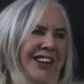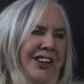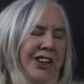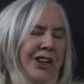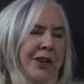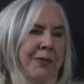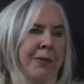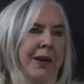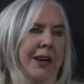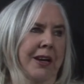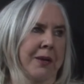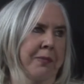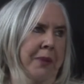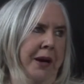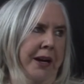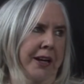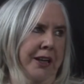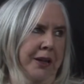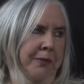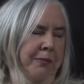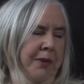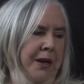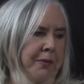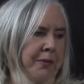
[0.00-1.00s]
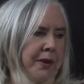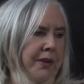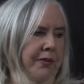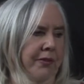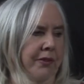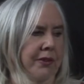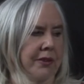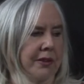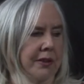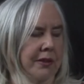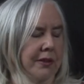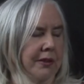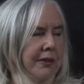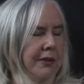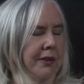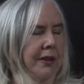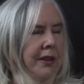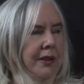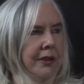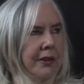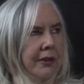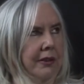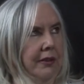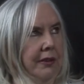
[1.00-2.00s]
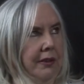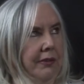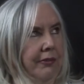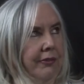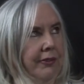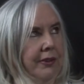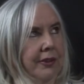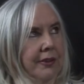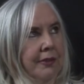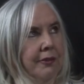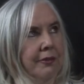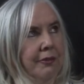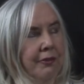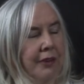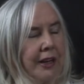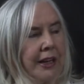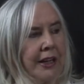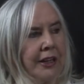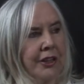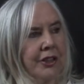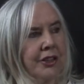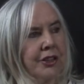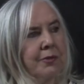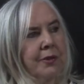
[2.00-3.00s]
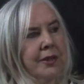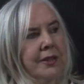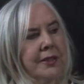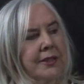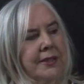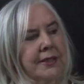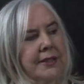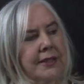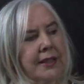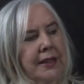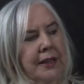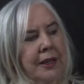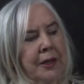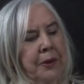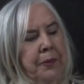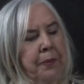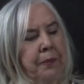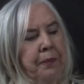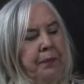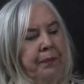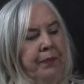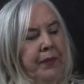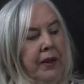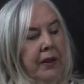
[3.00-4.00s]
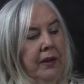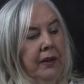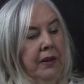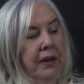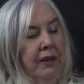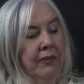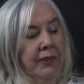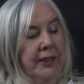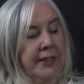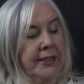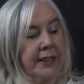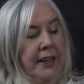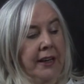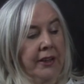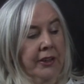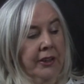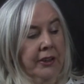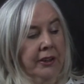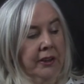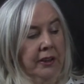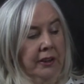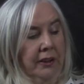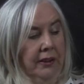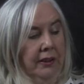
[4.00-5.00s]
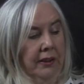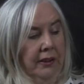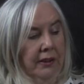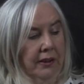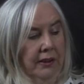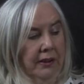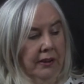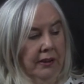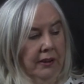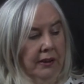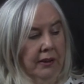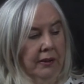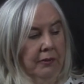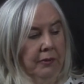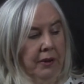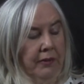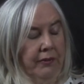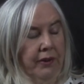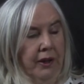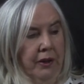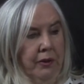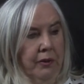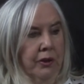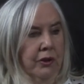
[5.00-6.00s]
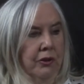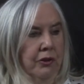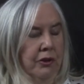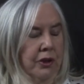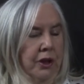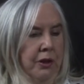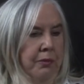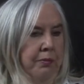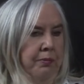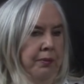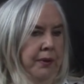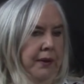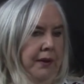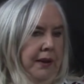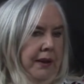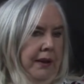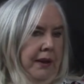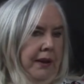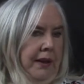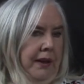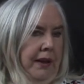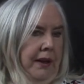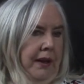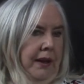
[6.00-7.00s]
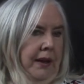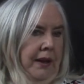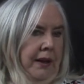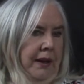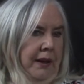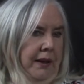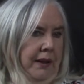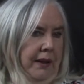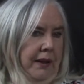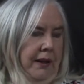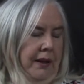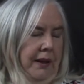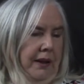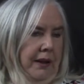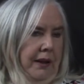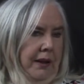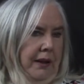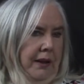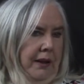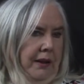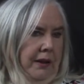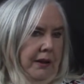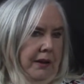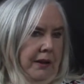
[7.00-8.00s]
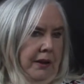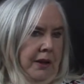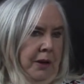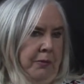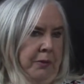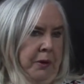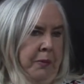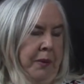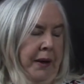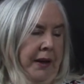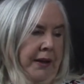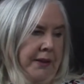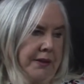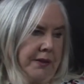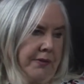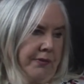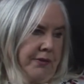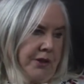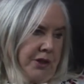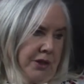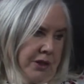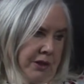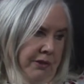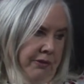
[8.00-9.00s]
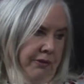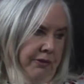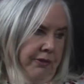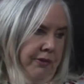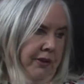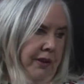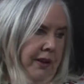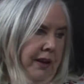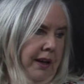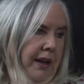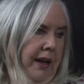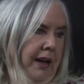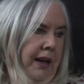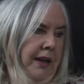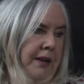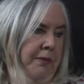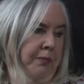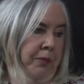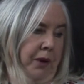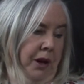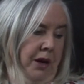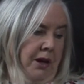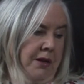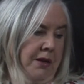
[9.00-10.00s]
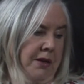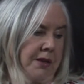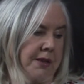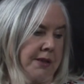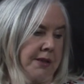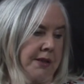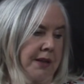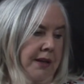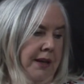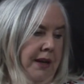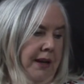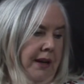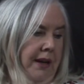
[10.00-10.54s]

Now, my abiding memory of the credit, of the range was um, every Saturday, my father would load up uh, a couple of bags of turf and blocks